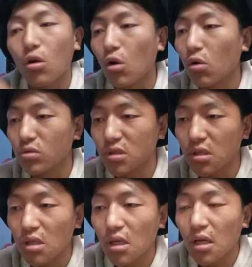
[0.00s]

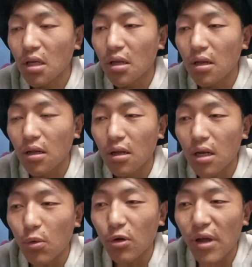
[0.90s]
closed.
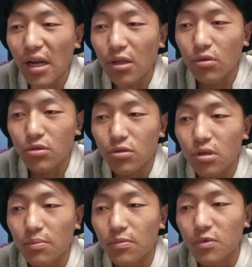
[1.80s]
Now we do n equals to
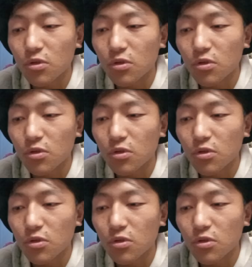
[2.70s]
sum.